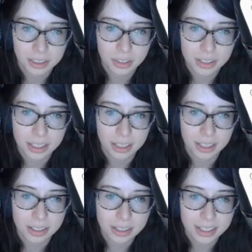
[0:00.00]
Full
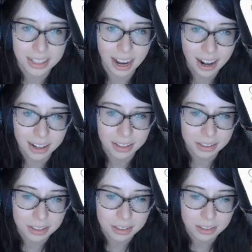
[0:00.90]
seed.
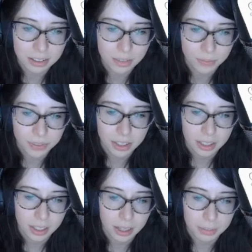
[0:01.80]
Yes.
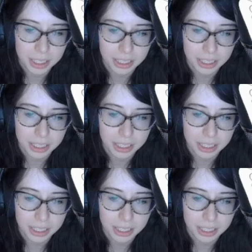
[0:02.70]
I'm gonna